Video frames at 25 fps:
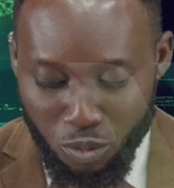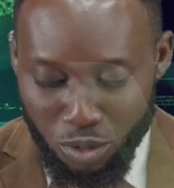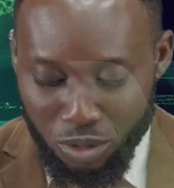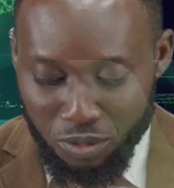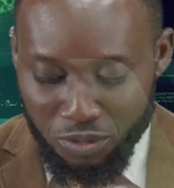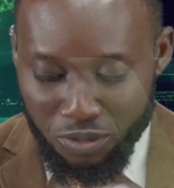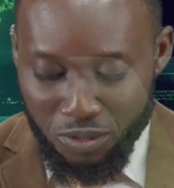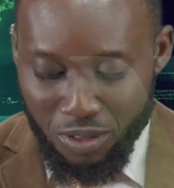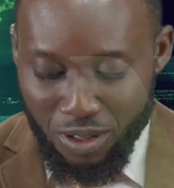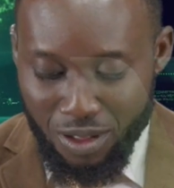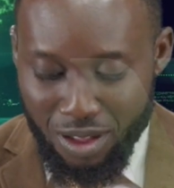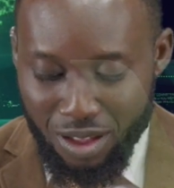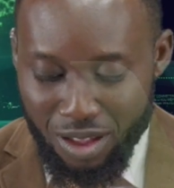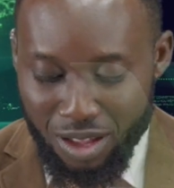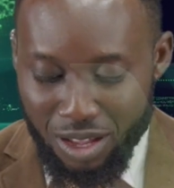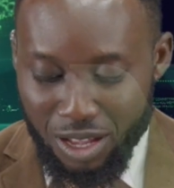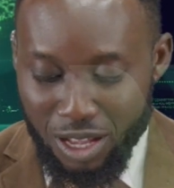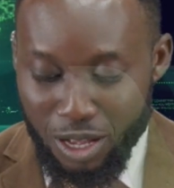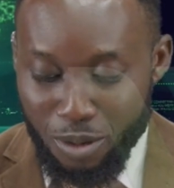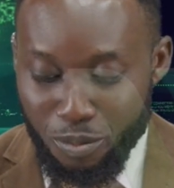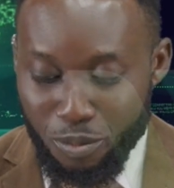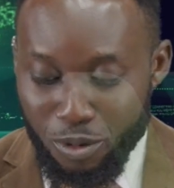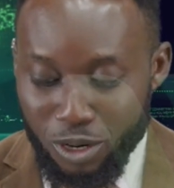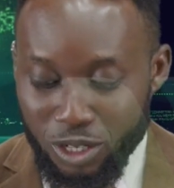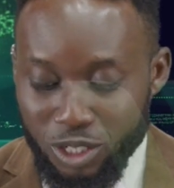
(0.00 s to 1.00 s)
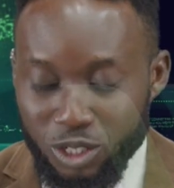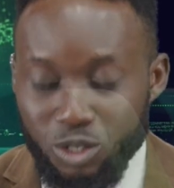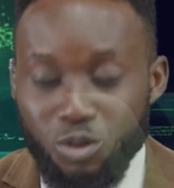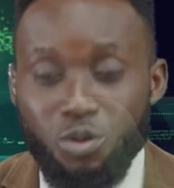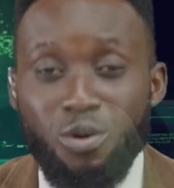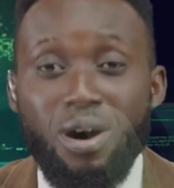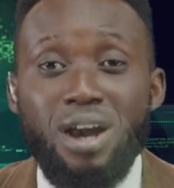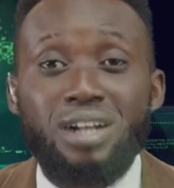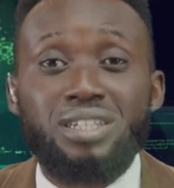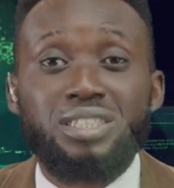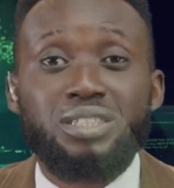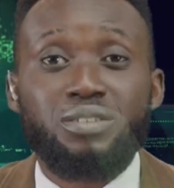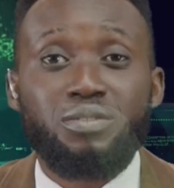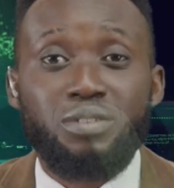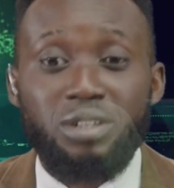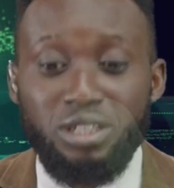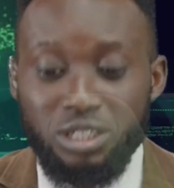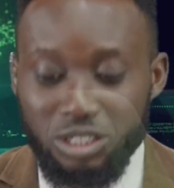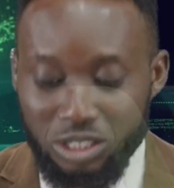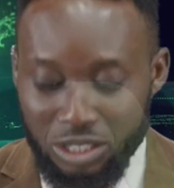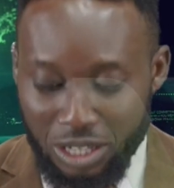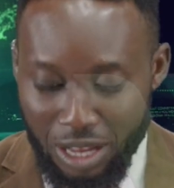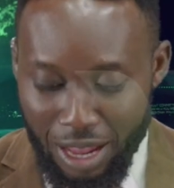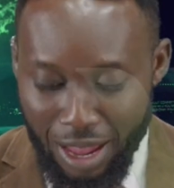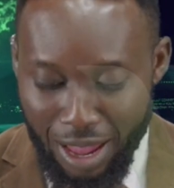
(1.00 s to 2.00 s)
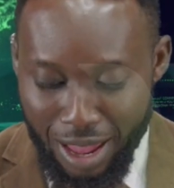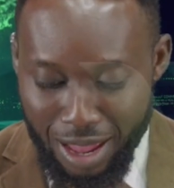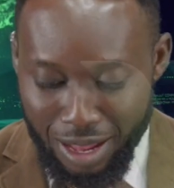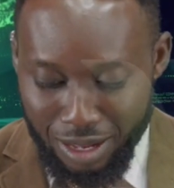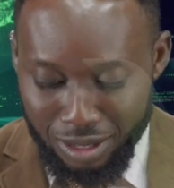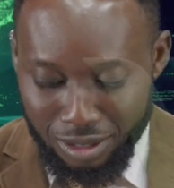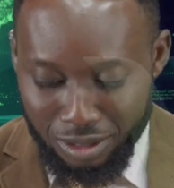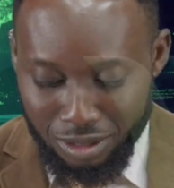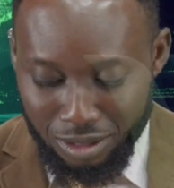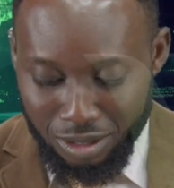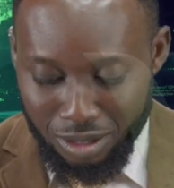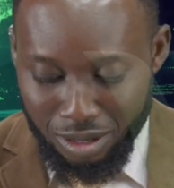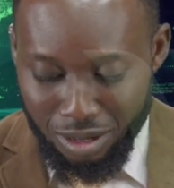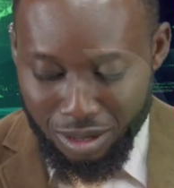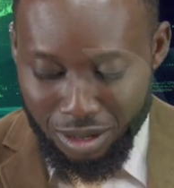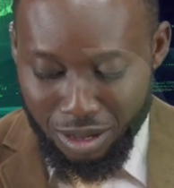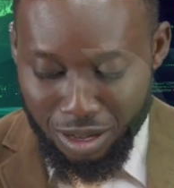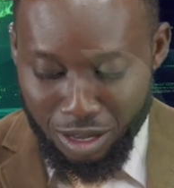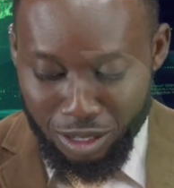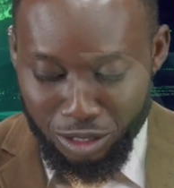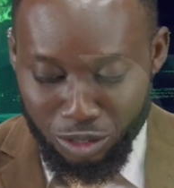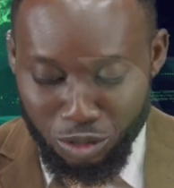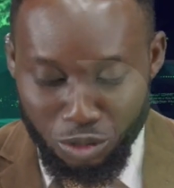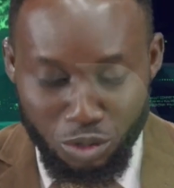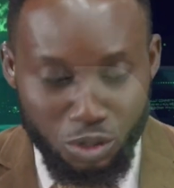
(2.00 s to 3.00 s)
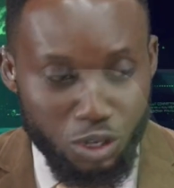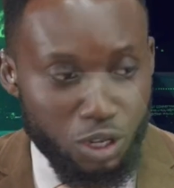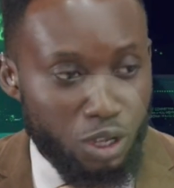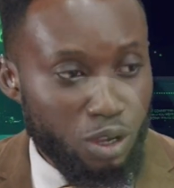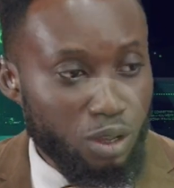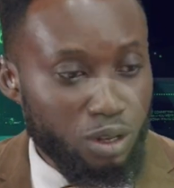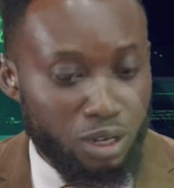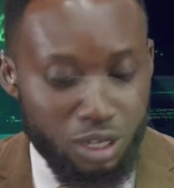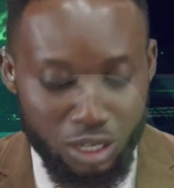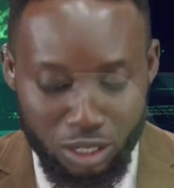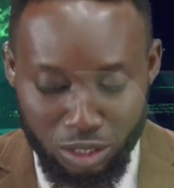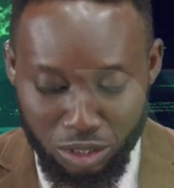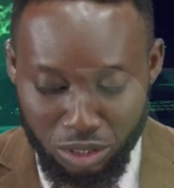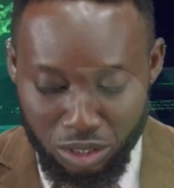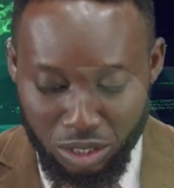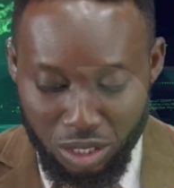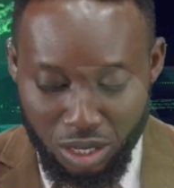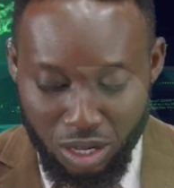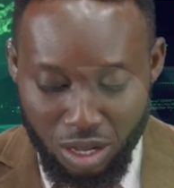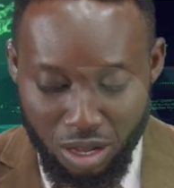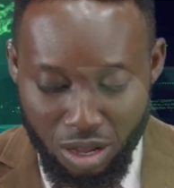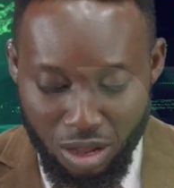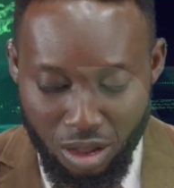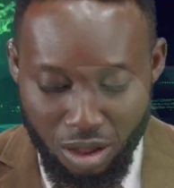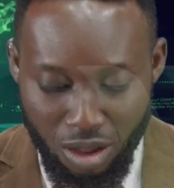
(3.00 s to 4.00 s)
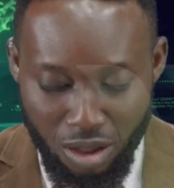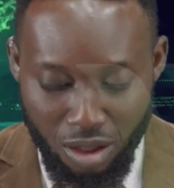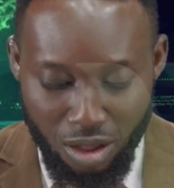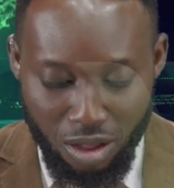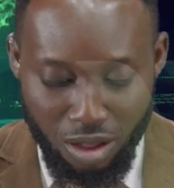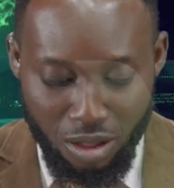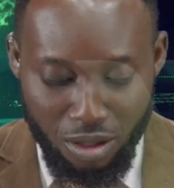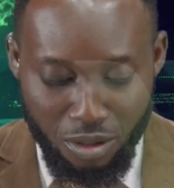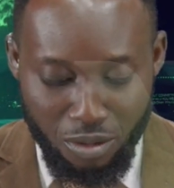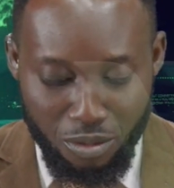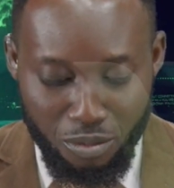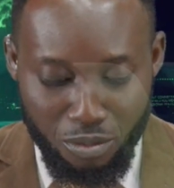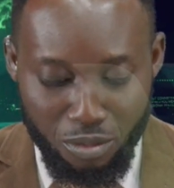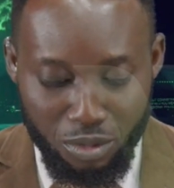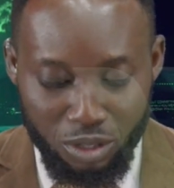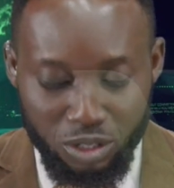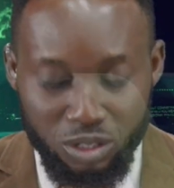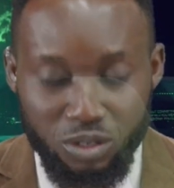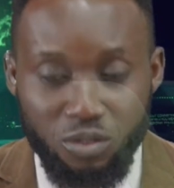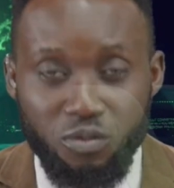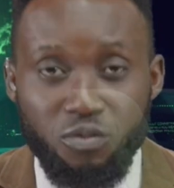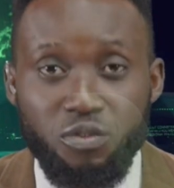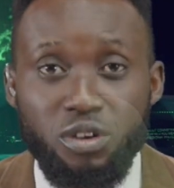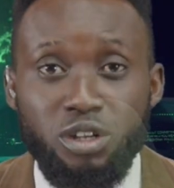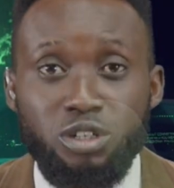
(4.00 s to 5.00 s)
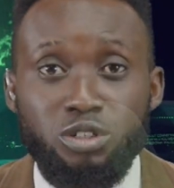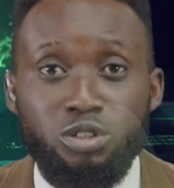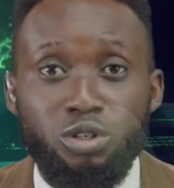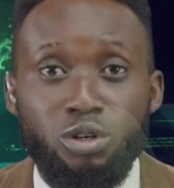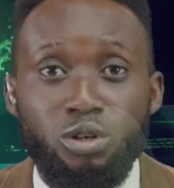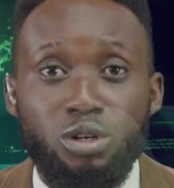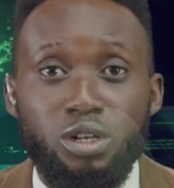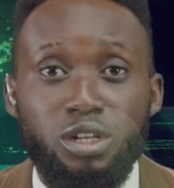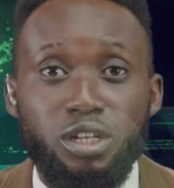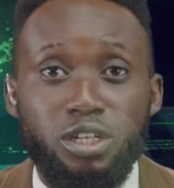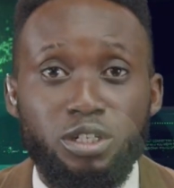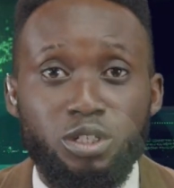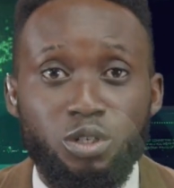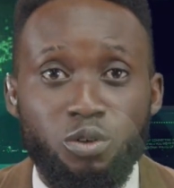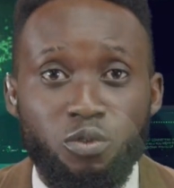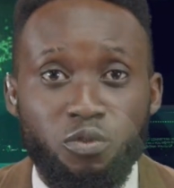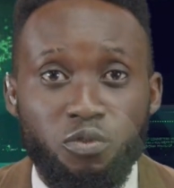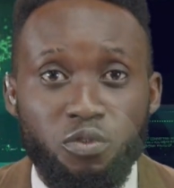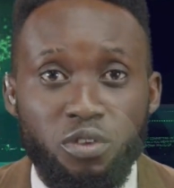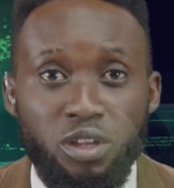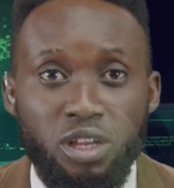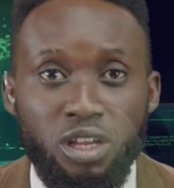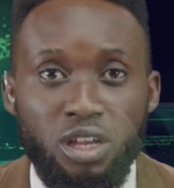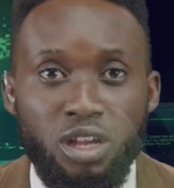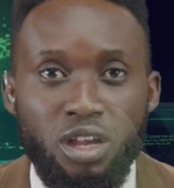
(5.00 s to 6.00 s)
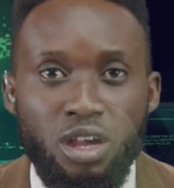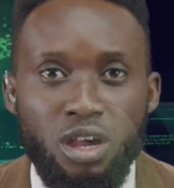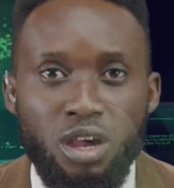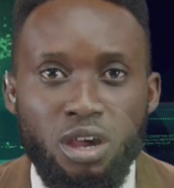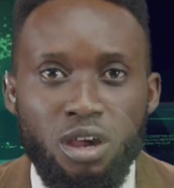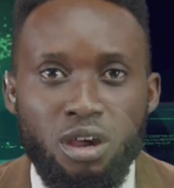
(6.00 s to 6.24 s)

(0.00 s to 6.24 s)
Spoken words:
with a political activist and a unionist, Mr. Victor Lijofi,